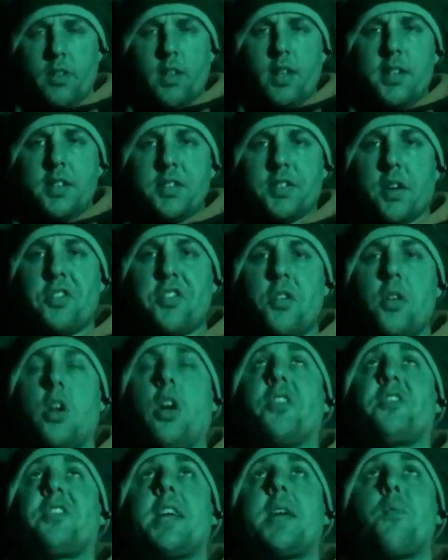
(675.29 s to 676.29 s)
So I do a
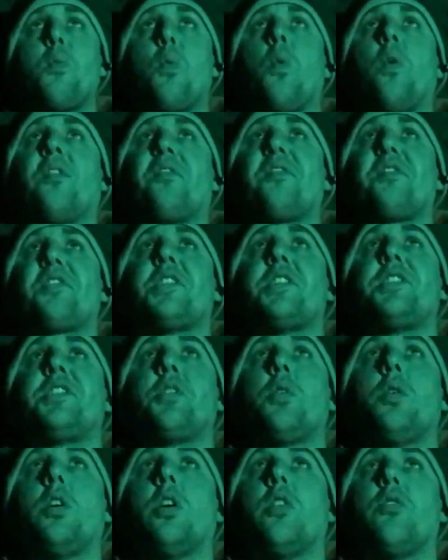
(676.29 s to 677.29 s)
lot of deep water fishing,
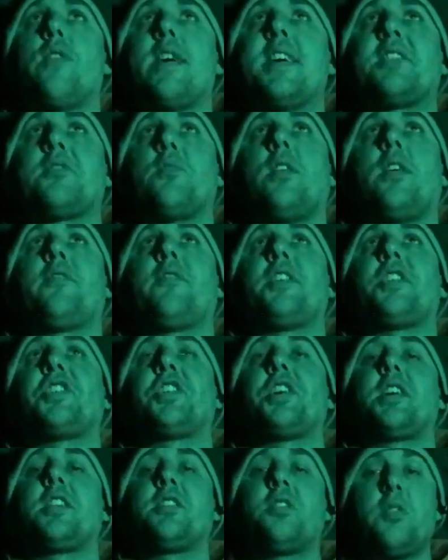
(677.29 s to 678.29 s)
do a lot of reservoir
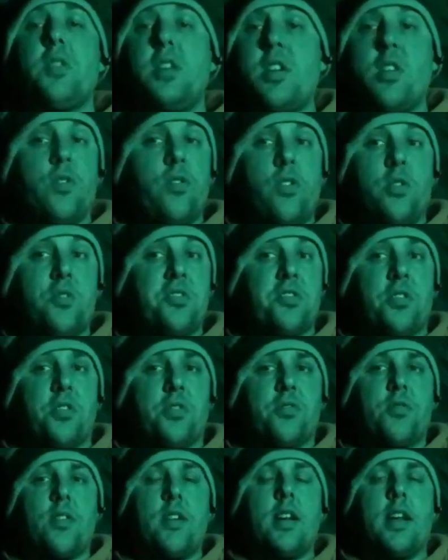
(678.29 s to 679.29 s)
fishing, do a little of all
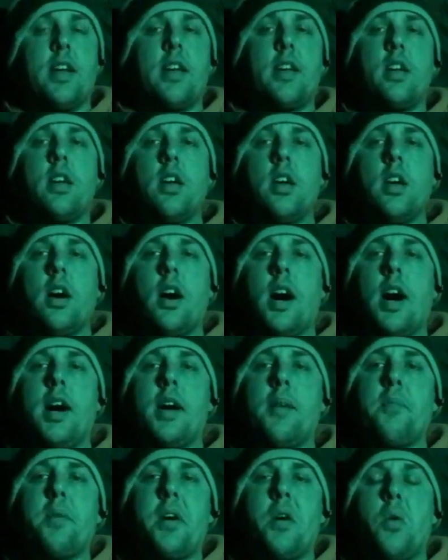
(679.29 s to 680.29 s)
sorts really.
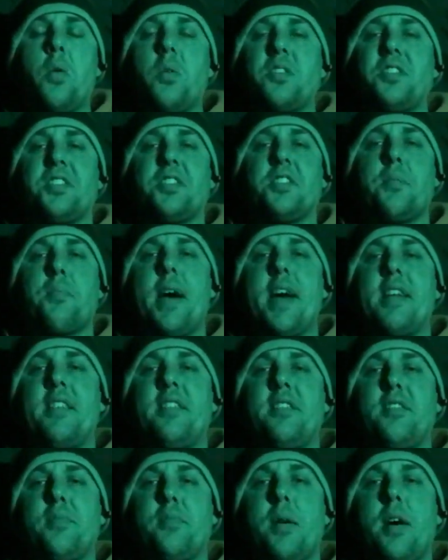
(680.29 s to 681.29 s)
It all just
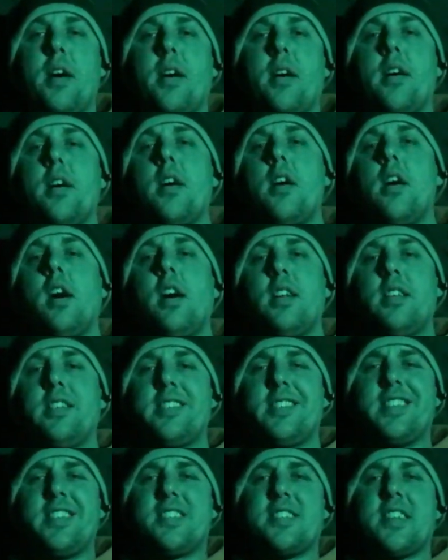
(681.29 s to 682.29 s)
depends. But
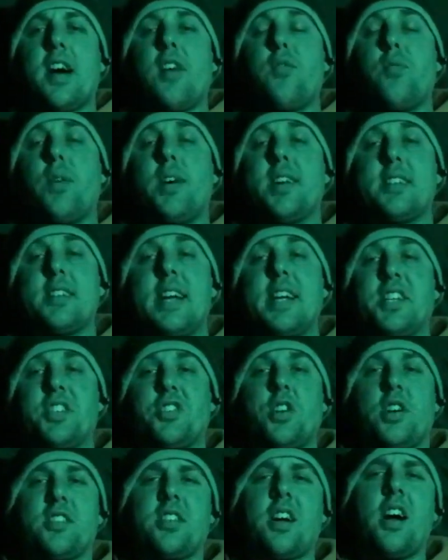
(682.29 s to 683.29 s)
the Southwest Lakes
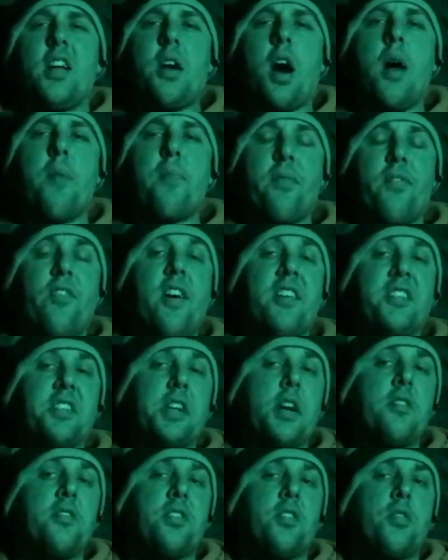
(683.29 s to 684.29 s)
Trust, I prefer to
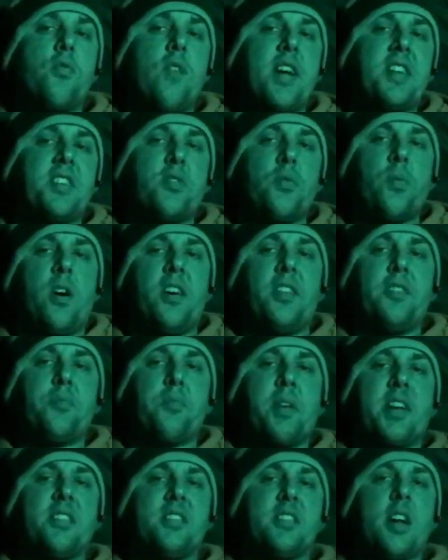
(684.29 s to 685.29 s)
go to the reservoirs
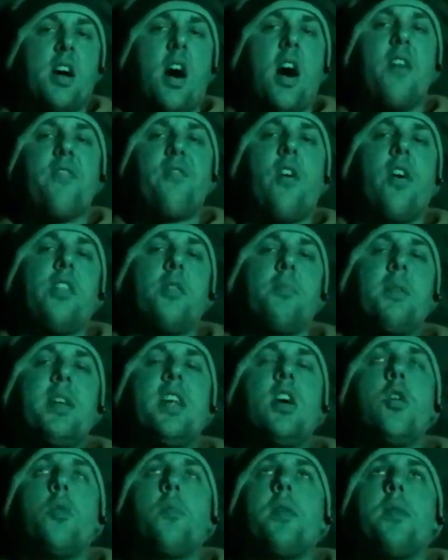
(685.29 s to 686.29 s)
because I find them a
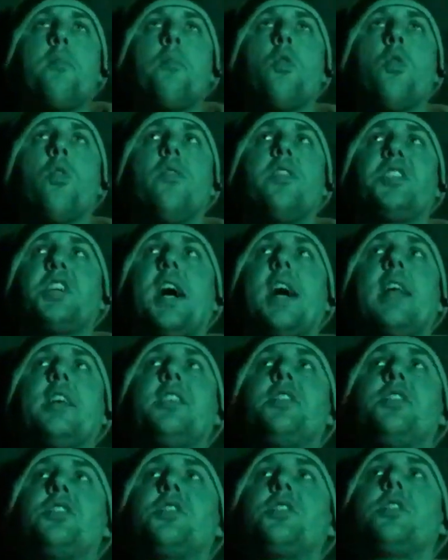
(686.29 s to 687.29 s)
little bit more of a
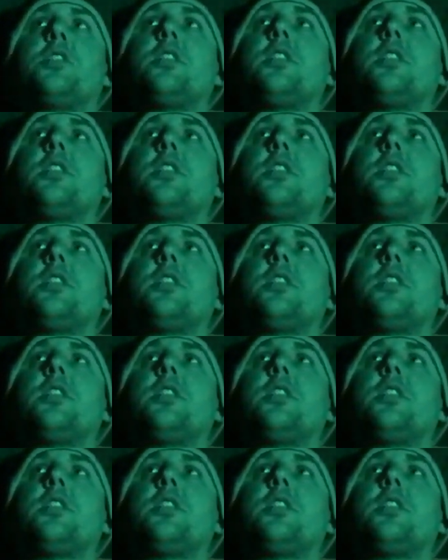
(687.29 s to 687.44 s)
challenge.